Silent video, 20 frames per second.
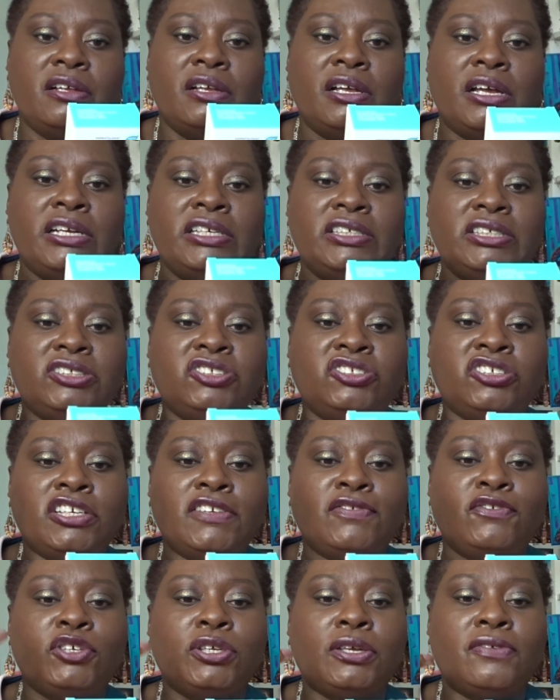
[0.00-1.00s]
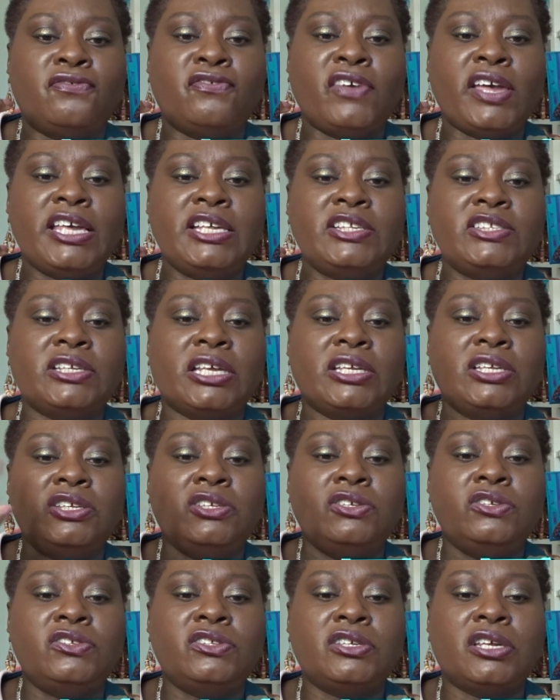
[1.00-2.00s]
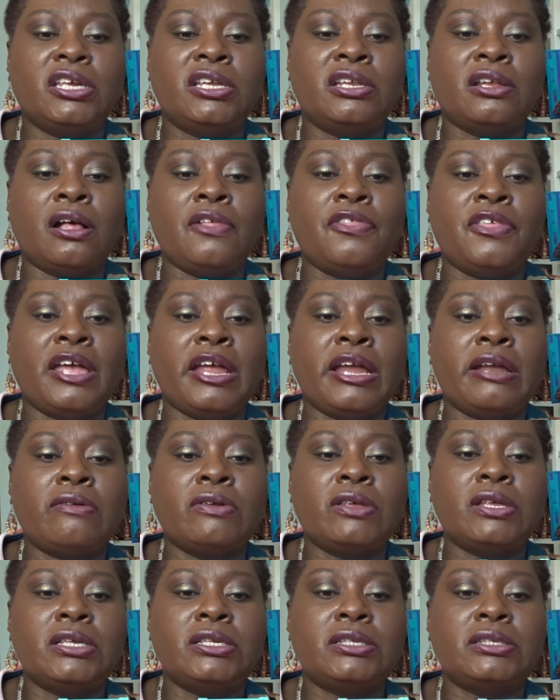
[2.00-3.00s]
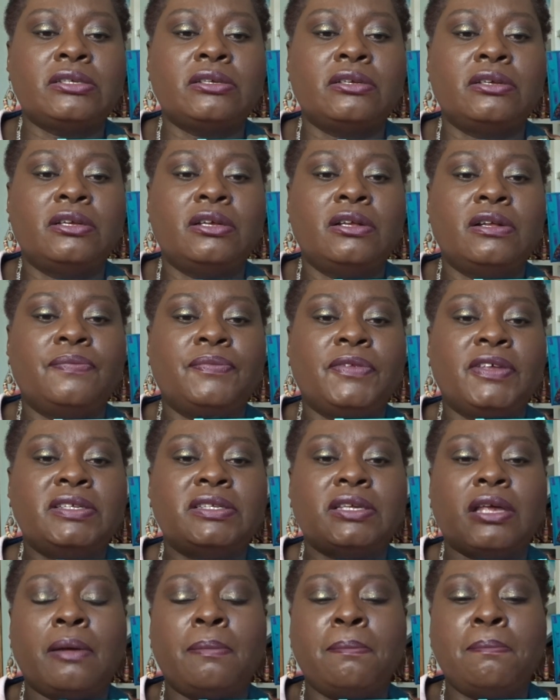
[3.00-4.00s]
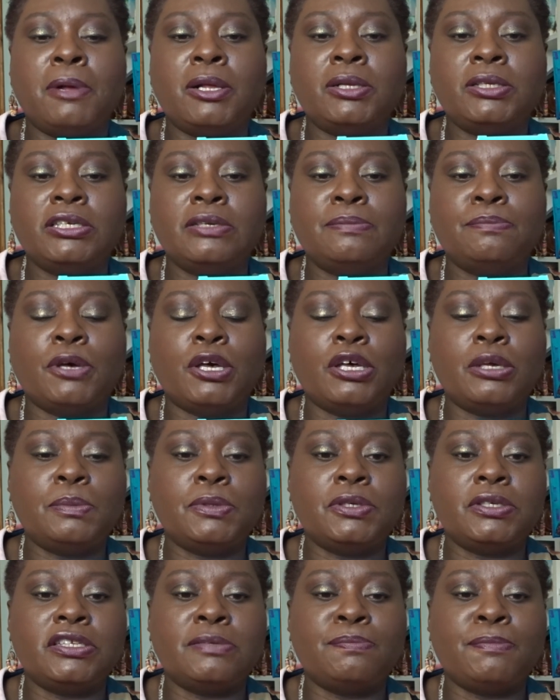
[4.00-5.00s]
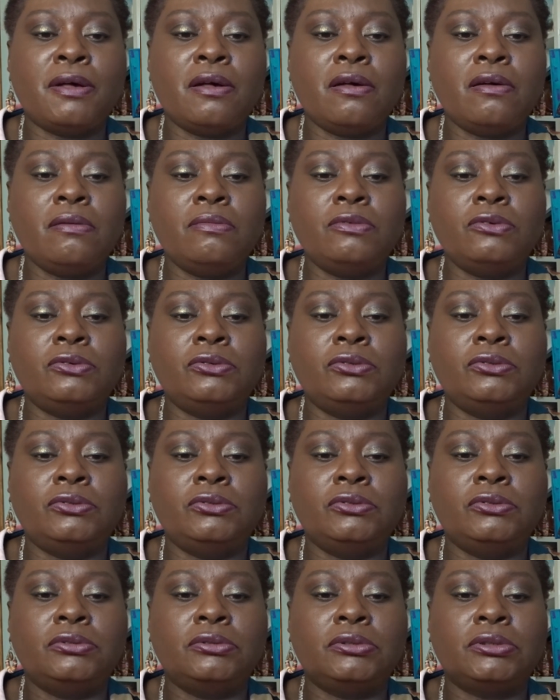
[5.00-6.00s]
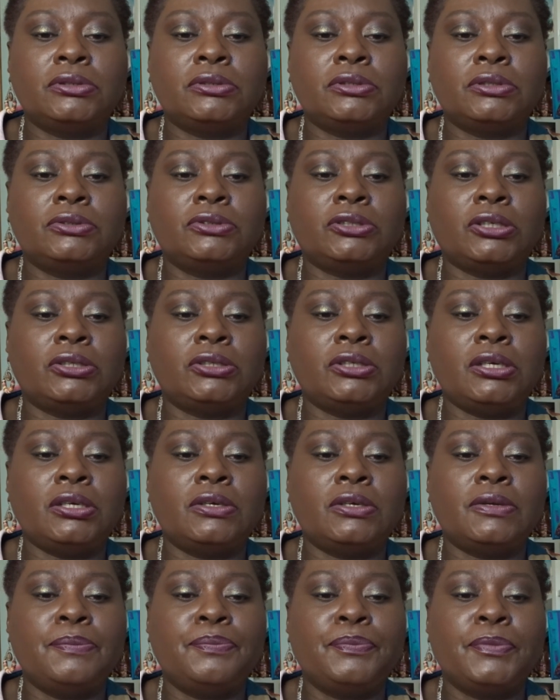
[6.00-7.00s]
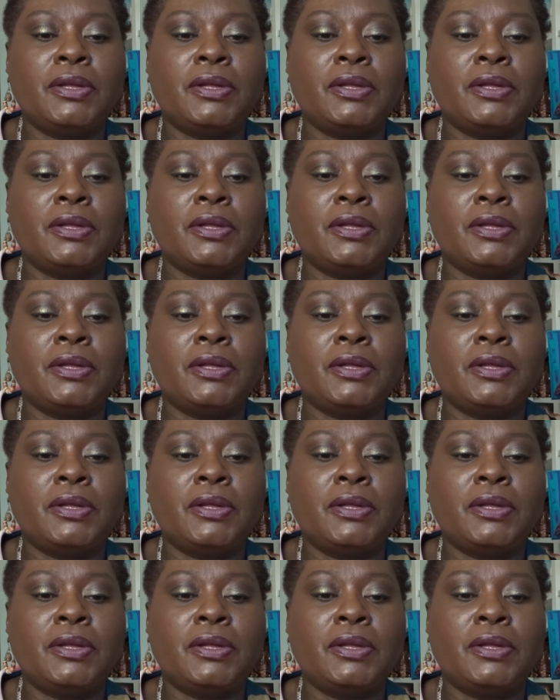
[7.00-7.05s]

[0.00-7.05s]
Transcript: And is it just for your face? Can you use it in other areas? Is it a multi-purpose balm, or I don't know.